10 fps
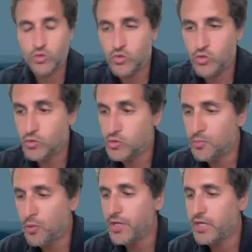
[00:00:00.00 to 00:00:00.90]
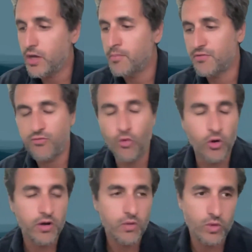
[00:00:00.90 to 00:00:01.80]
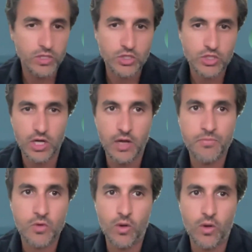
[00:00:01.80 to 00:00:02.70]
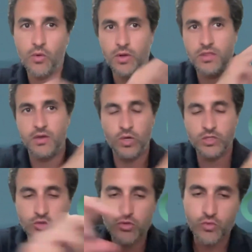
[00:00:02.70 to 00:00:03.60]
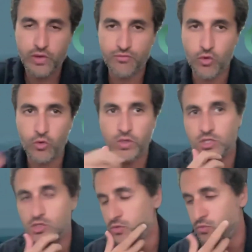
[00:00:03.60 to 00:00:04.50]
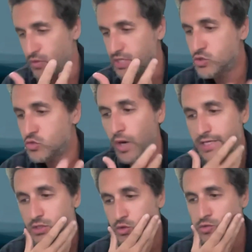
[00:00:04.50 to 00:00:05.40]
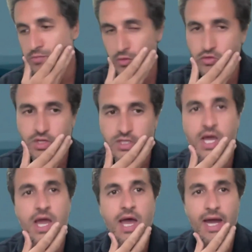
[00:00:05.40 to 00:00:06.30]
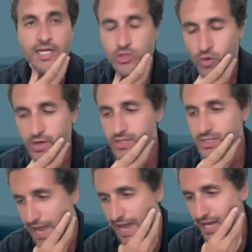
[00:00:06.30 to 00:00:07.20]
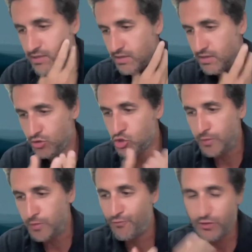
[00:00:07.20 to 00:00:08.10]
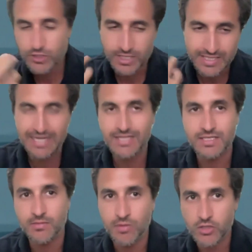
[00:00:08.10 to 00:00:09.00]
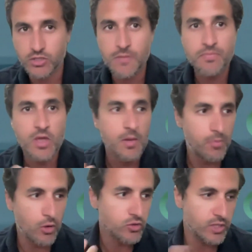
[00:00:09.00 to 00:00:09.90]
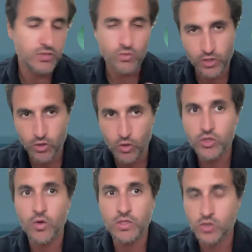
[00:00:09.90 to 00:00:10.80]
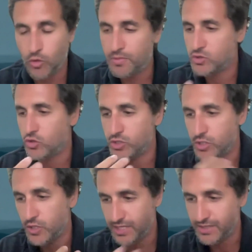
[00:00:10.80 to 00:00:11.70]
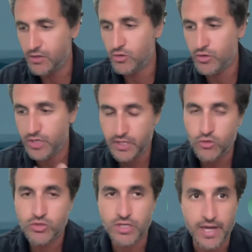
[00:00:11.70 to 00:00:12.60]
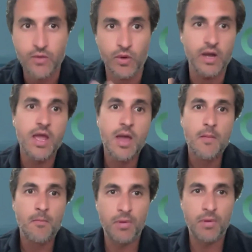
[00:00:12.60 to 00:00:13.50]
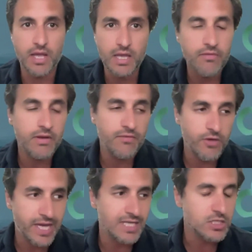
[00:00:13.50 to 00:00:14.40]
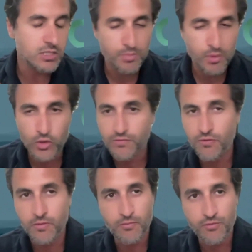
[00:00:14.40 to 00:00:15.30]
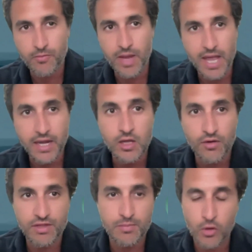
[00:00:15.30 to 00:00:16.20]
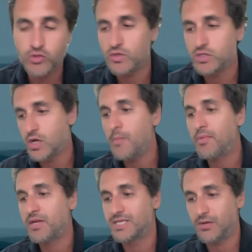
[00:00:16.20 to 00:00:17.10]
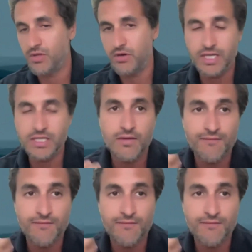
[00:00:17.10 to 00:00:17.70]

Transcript: to point number four, which what the 1, 2, 3, 4, which is the reasons why to use Postgres. I just wanted to add the term versatility, because Postgres, we all know it's open source and you can download it and use it anywhere. But even if you get support from any of the Postgres companies out there, it's the